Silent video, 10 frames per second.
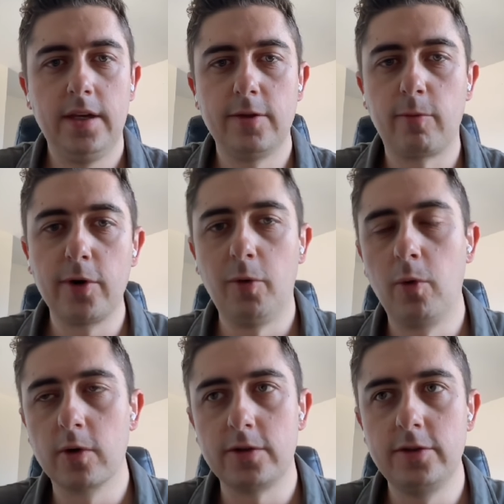In the real
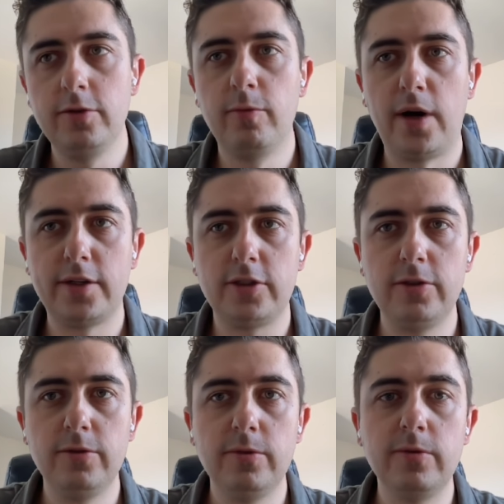world, you'd want
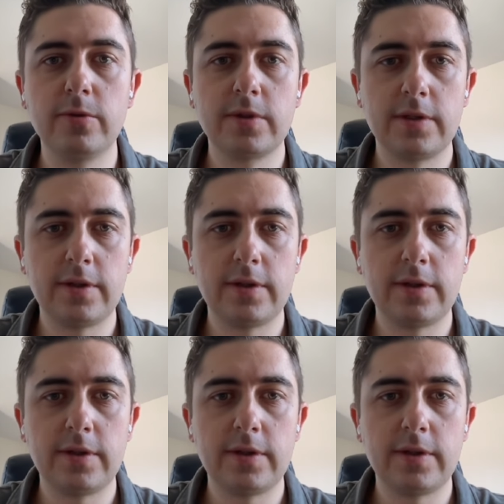to